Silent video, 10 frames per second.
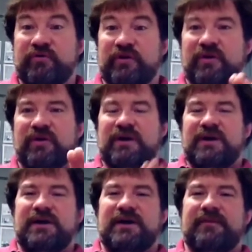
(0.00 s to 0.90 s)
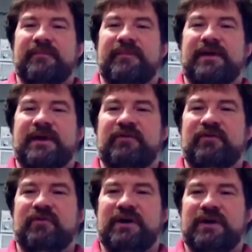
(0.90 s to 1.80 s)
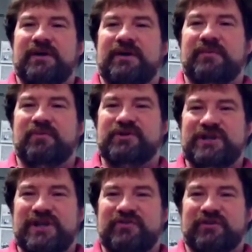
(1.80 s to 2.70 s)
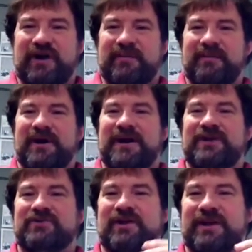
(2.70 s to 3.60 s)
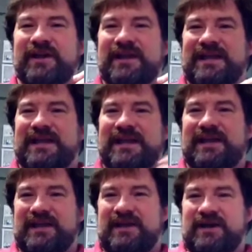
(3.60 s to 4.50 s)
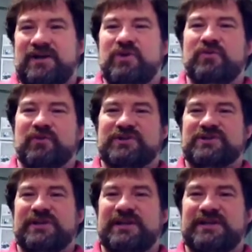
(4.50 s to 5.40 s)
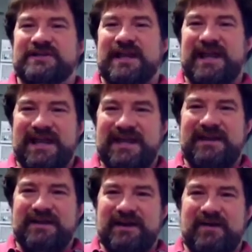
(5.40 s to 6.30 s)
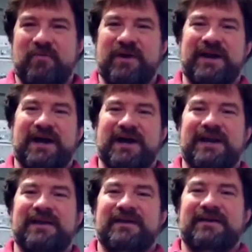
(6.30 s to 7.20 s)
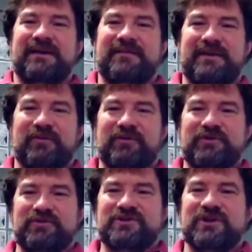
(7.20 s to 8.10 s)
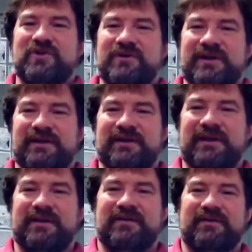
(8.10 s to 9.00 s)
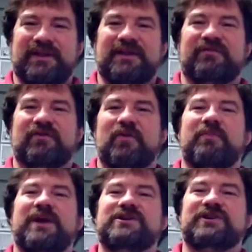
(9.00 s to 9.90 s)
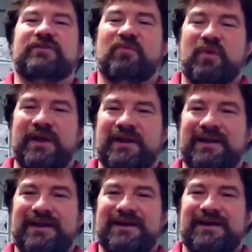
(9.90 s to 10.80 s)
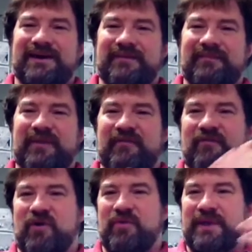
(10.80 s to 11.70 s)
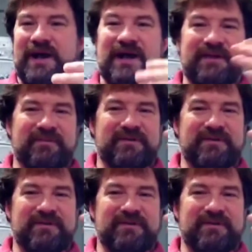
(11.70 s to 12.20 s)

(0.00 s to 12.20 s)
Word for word: So um, I do uh, appreciate you stopping by. I try to get uh, numerous Sundays ahead uh, when I am able to do so, and I thanks for your patience when um, they fall behind.